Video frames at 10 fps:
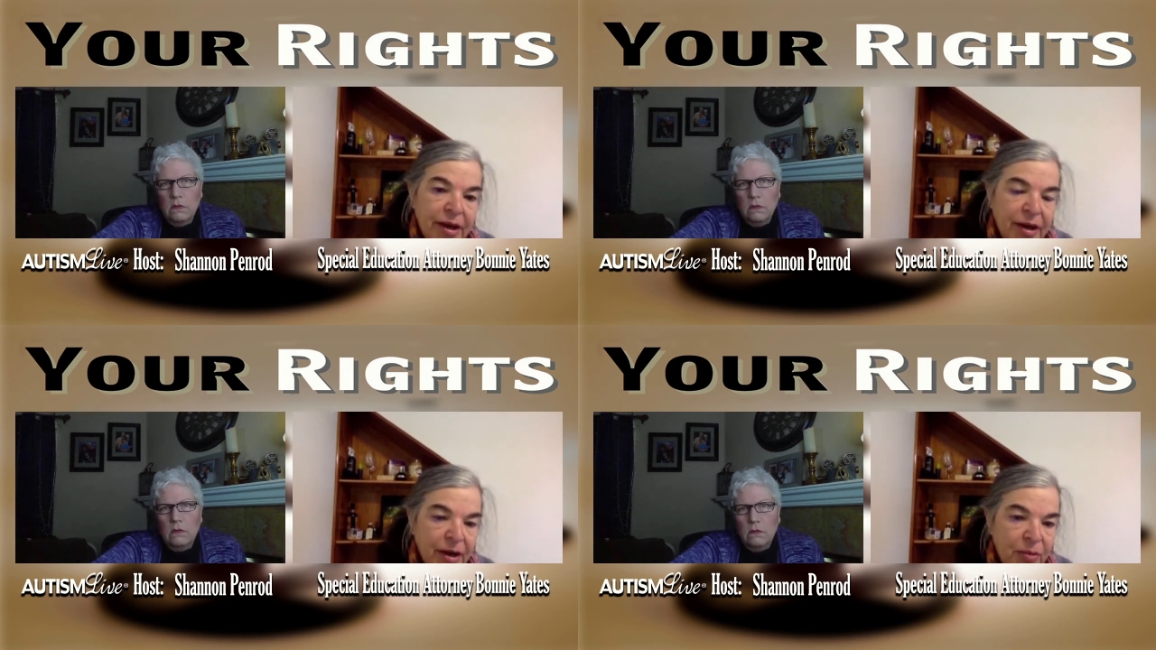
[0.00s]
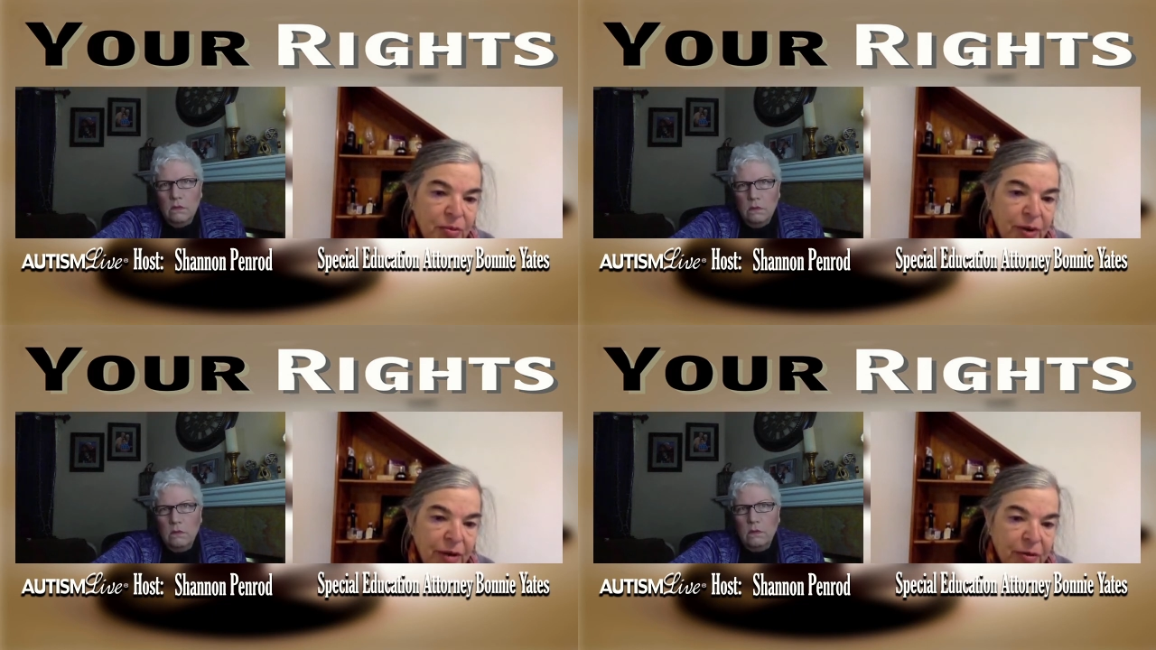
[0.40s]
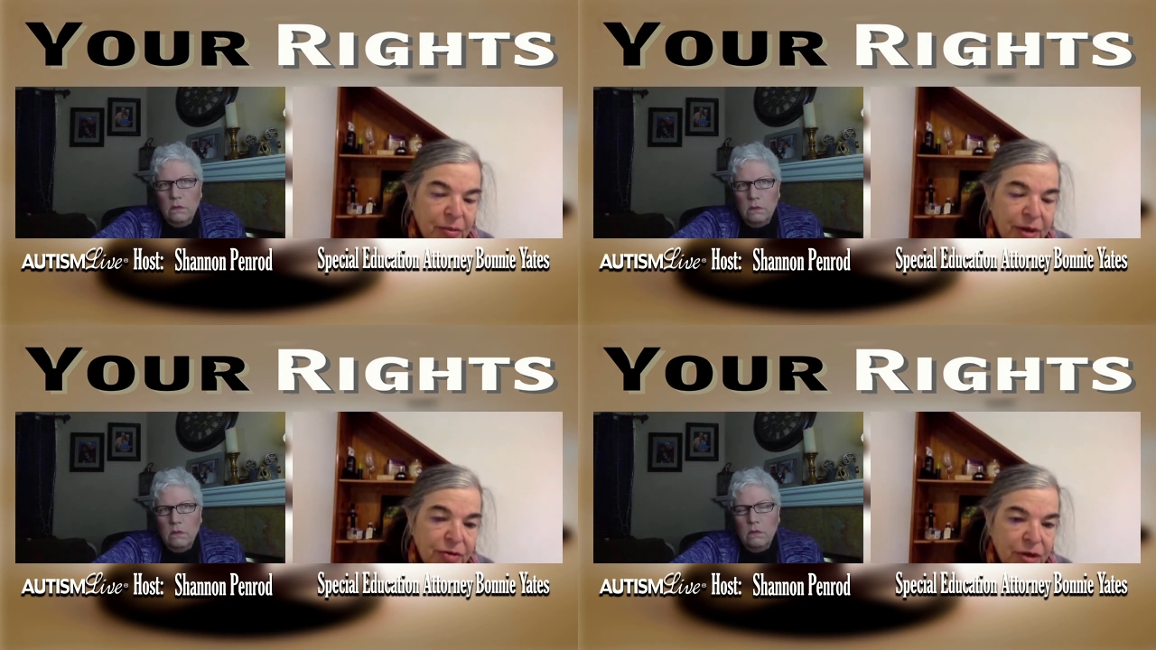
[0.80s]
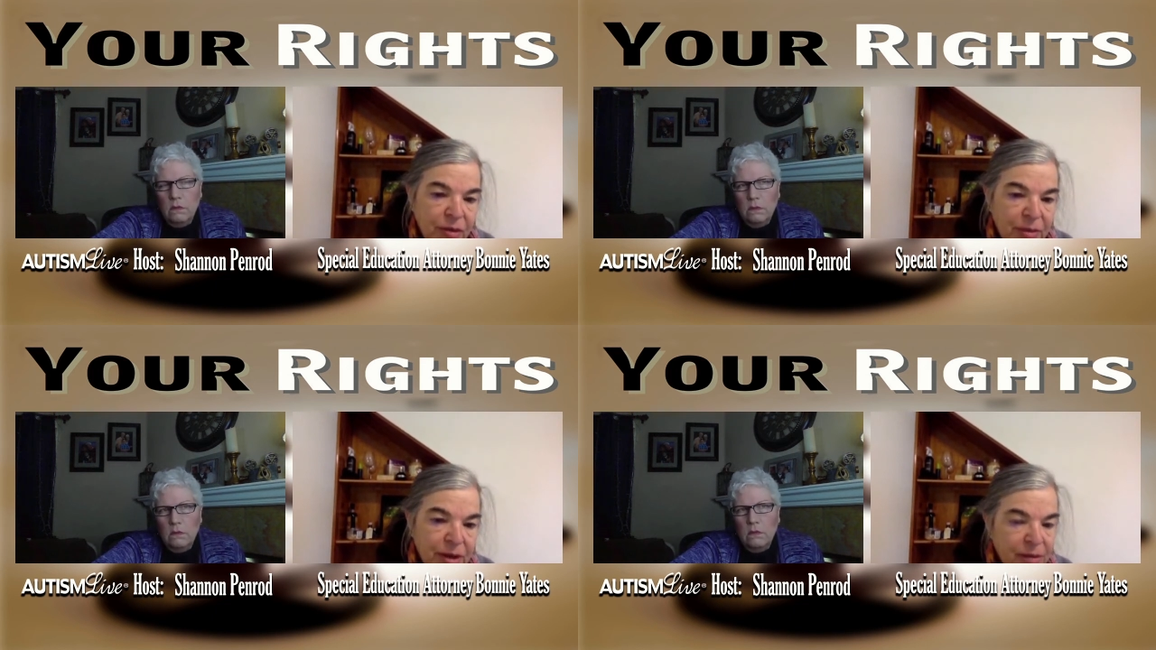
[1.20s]
Speaker 1: I would rather my job
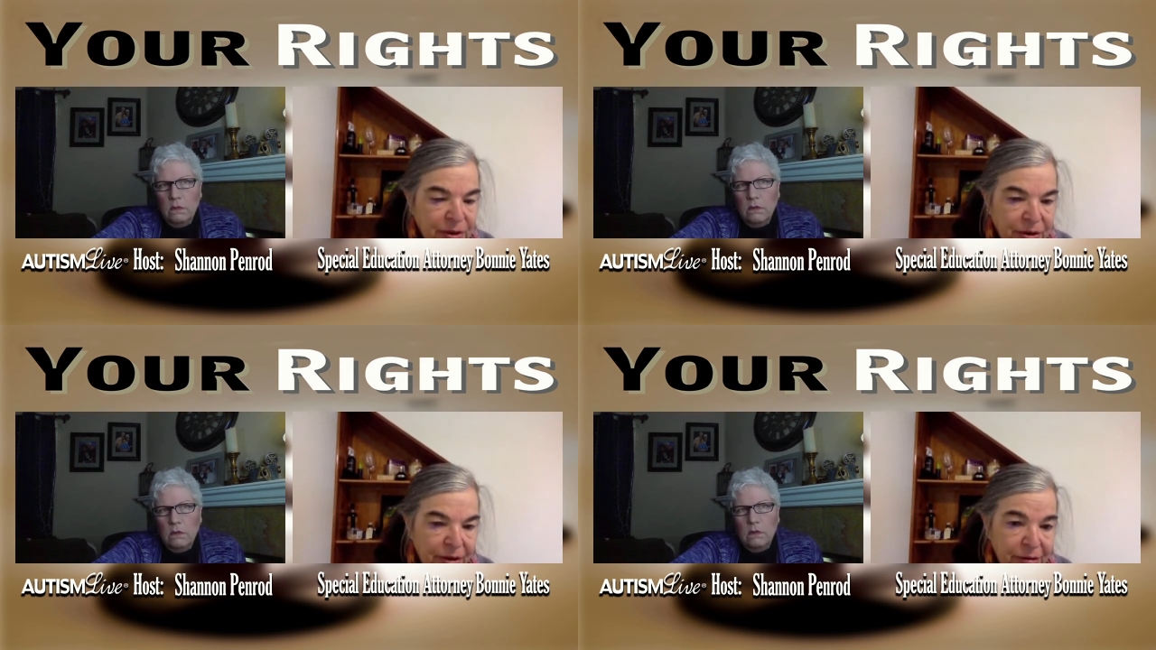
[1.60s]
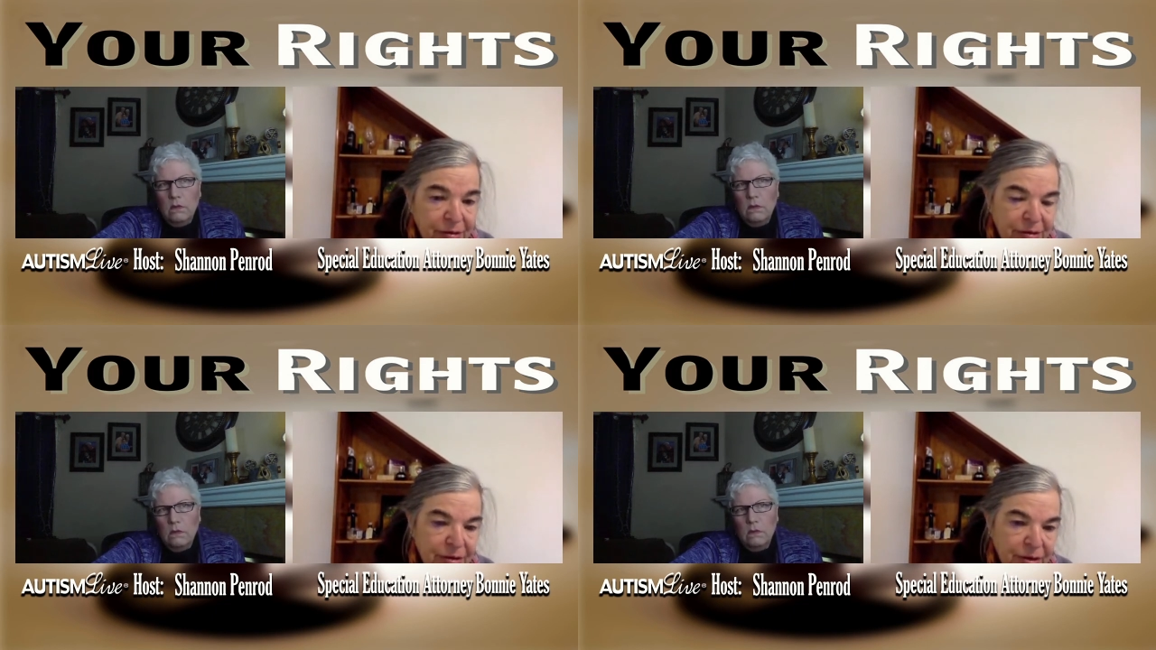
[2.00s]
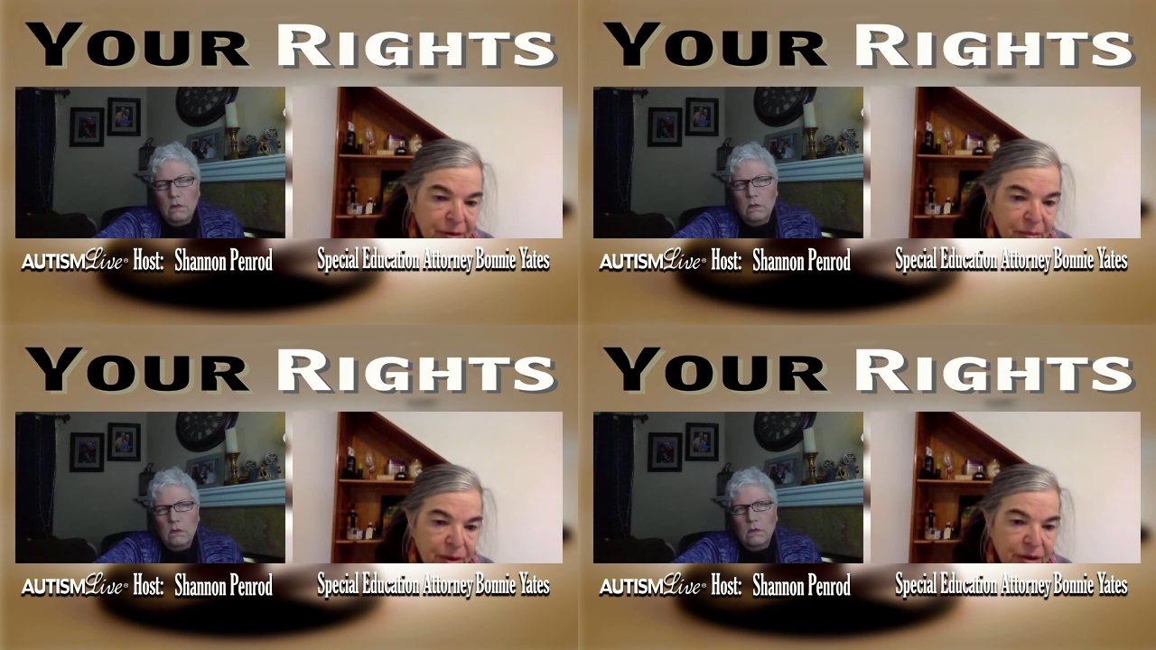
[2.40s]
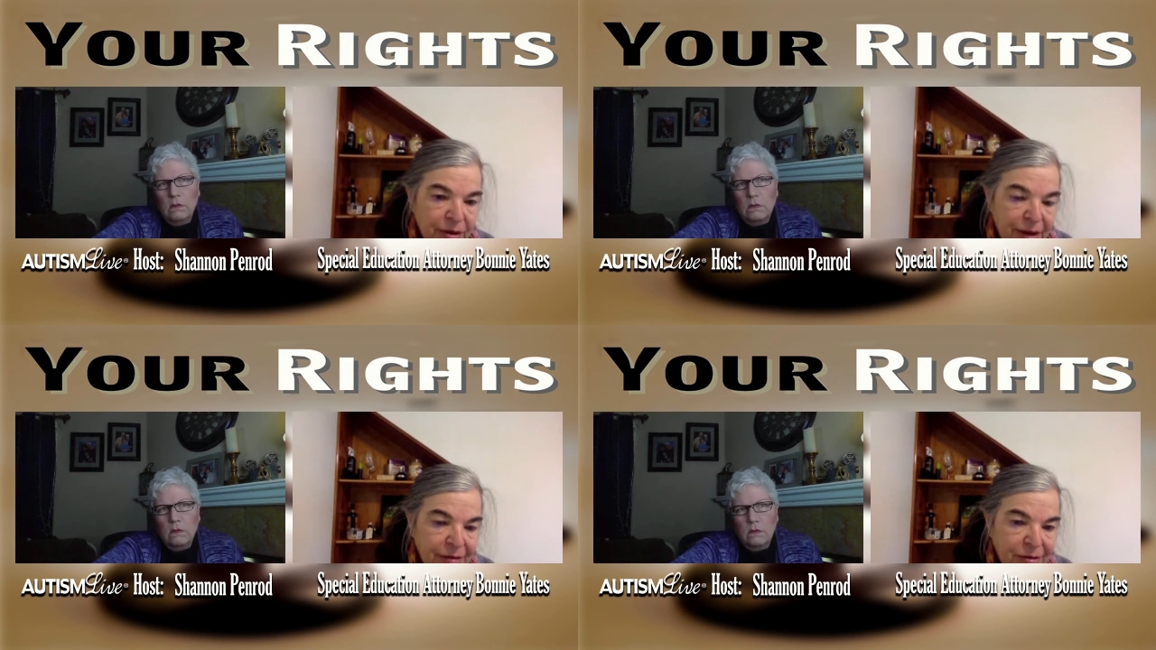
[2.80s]
become unnecessary, but
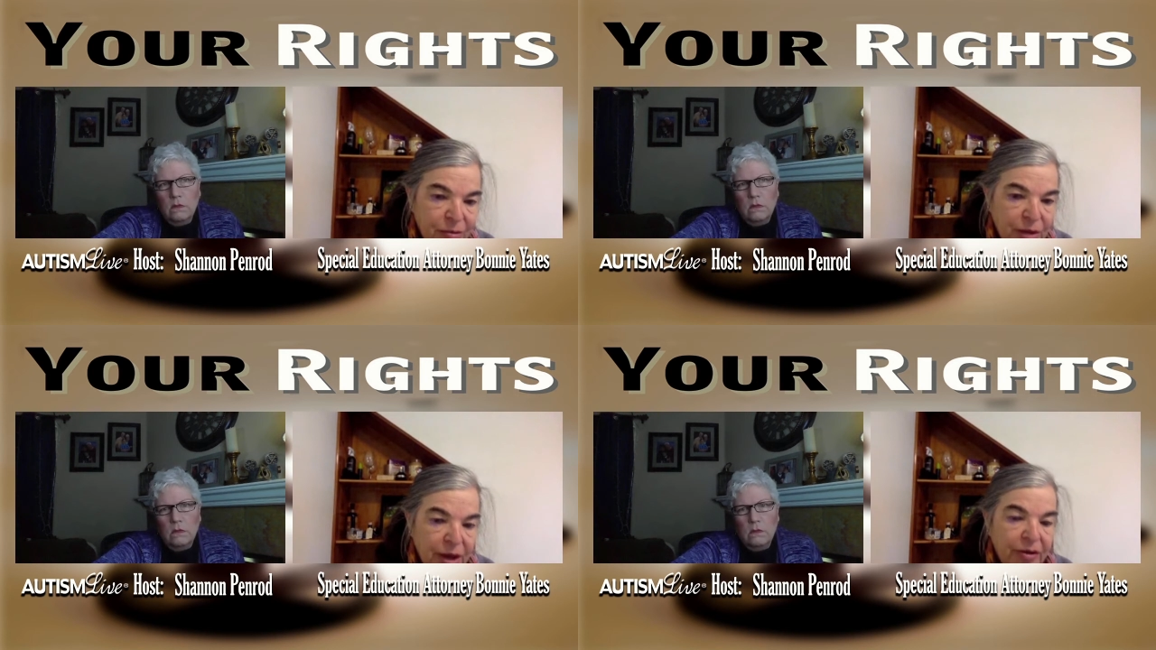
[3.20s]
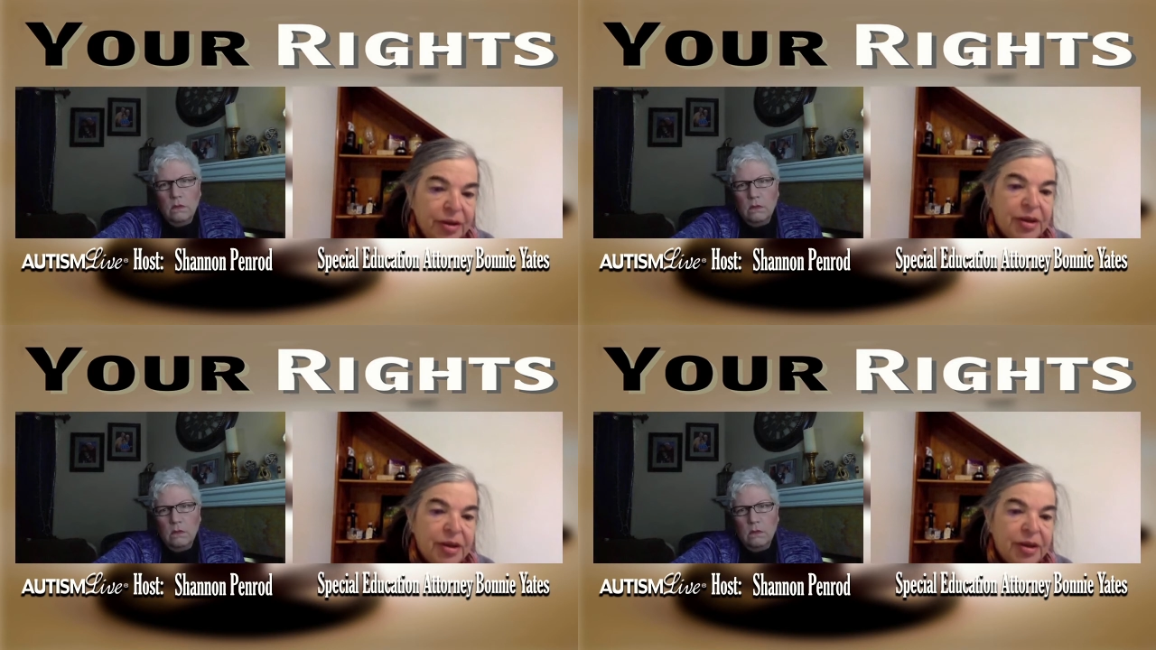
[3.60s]
that's the reality.